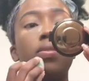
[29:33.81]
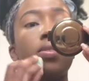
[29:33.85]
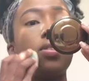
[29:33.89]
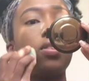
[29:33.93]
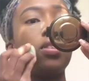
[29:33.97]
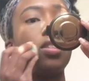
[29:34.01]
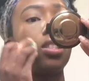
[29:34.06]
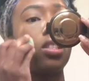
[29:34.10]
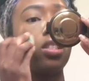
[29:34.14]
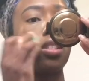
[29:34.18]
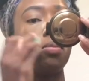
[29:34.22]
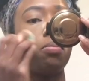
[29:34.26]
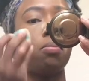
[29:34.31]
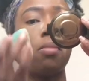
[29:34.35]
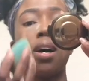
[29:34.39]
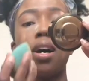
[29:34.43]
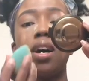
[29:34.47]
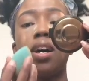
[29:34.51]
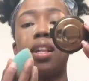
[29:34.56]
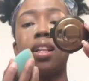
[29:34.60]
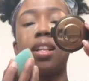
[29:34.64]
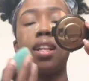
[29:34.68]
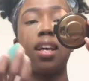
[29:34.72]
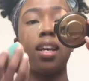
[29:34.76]
the
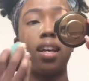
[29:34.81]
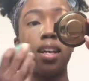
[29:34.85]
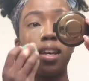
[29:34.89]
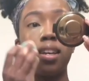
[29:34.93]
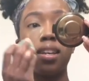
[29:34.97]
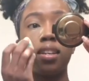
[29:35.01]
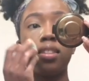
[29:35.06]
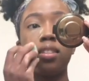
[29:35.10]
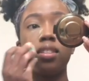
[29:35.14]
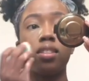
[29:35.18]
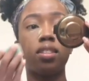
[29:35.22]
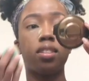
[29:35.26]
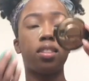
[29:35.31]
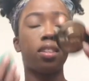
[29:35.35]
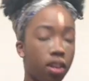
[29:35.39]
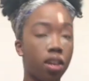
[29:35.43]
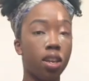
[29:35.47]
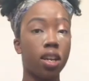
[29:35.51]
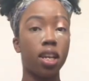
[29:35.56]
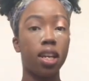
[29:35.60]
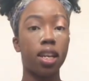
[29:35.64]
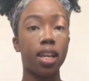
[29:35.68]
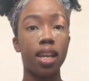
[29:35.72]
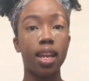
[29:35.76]
smile lines.
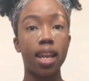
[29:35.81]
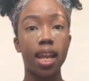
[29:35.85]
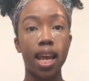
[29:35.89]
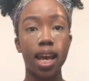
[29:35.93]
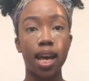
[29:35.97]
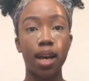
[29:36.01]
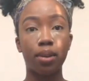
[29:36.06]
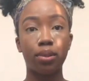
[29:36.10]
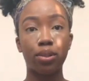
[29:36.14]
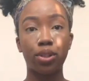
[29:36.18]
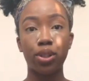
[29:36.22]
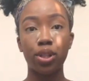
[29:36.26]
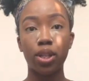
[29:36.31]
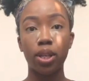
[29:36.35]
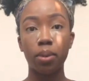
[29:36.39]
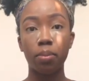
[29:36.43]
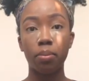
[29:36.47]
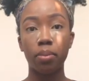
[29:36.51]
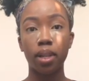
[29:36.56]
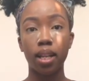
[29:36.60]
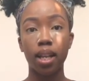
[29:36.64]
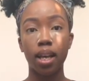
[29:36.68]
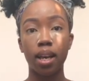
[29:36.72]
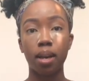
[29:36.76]
Now to
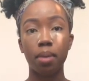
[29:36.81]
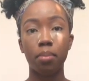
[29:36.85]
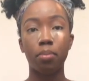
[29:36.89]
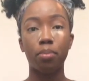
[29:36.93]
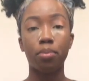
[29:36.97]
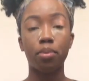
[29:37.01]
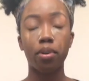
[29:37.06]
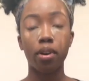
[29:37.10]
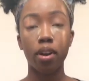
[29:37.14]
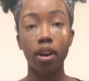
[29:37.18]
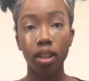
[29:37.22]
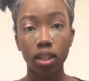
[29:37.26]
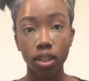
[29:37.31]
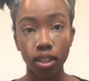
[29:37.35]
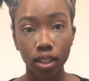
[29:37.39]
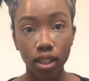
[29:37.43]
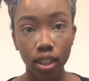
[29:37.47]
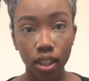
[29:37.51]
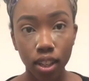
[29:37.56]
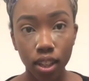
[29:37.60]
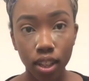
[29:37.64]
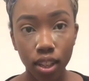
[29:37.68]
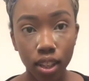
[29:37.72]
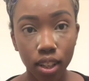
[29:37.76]
apply
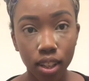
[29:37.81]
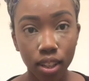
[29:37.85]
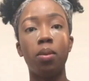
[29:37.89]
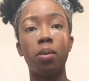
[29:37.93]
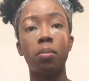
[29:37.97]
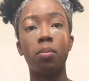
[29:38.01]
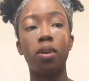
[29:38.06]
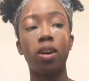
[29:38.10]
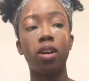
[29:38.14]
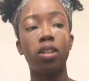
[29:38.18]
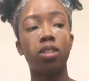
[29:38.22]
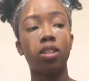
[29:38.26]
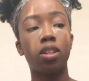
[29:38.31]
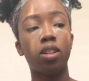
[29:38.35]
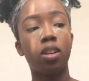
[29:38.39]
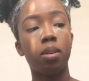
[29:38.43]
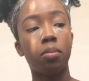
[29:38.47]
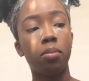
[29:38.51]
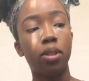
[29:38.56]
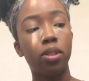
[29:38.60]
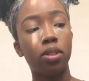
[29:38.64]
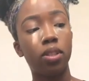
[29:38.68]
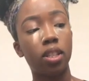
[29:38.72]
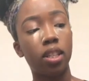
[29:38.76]
bronzer. So the bronzer
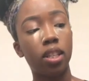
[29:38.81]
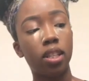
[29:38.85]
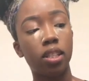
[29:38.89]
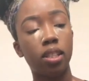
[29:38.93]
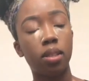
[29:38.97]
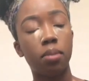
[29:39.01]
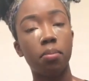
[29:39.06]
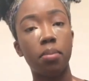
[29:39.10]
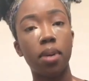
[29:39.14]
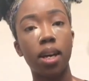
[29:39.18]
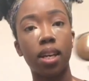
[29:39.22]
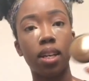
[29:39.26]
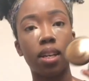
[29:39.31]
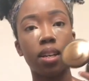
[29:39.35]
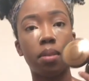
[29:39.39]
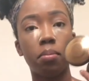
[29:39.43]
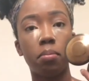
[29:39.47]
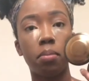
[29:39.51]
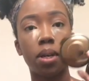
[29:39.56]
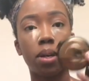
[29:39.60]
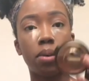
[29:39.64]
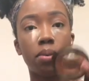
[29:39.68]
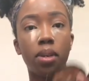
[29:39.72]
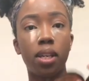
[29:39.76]
I'm using is the Becca
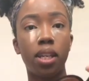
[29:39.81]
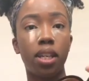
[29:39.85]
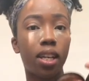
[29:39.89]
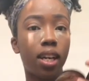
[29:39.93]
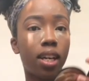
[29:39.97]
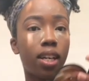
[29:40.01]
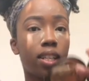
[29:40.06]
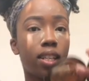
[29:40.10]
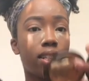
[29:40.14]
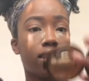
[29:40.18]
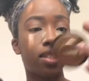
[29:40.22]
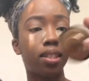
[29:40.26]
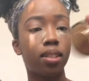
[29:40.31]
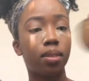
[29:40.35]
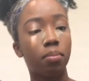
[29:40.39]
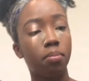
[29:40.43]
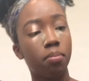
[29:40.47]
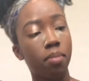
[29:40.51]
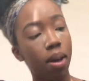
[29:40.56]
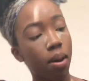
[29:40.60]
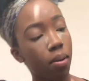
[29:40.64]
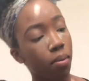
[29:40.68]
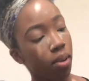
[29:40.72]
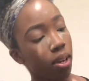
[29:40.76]
Maui Nights,
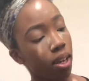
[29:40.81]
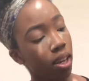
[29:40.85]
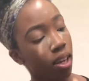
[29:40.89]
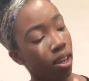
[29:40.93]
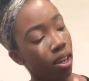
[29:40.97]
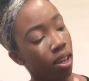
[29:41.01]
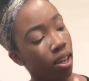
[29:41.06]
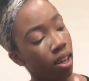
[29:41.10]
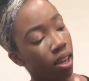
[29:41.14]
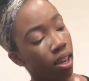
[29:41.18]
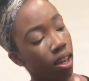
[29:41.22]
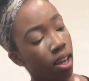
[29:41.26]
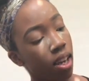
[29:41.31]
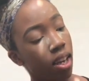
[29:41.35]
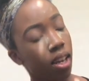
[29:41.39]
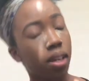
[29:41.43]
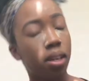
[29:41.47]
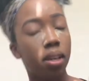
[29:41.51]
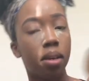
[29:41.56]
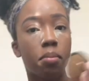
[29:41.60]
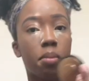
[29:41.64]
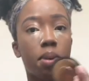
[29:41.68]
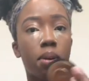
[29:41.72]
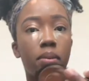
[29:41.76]
Maui,
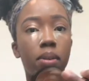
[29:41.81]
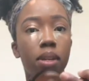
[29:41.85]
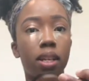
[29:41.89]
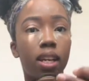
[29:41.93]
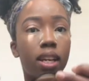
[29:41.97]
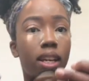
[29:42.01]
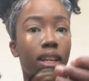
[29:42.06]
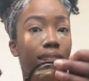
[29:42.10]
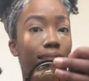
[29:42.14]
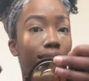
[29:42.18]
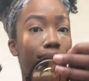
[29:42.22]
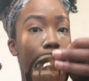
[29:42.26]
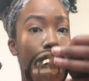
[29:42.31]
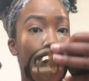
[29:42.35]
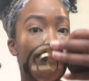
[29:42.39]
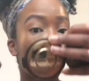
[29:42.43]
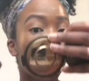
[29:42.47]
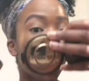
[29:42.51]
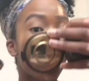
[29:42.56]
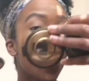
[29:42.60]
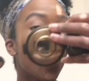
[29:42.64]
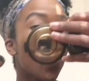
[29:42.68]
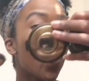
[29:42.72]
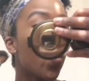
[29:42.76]
yeah, Maui Nights
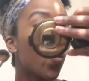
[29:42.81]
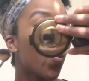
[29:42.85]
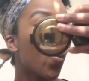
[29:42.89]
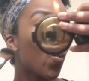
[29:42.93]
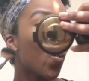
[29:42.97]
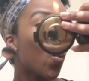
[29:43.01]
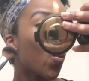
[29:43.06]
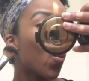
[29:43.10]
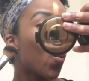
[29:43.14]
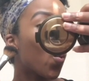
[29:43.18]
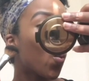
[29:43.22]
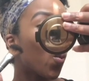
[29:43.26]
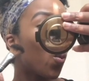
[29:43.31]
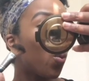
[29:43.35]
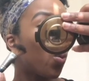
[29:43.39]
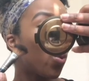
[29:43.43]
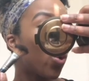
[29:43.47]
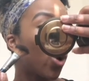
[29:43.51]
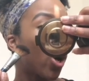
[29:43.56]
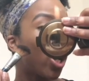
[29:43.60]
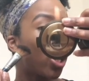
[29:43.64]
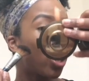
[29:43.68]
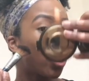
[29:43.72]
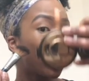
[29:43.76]

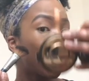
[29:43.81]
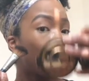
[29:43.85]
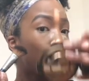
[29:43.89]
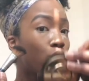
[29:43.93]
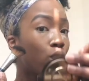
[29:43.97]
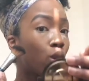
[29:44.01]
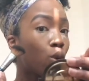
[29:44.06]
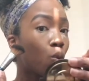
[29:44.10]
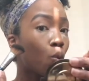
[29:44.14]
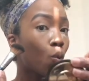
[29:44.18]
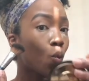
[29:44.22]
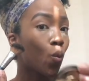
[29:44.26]
bronzer.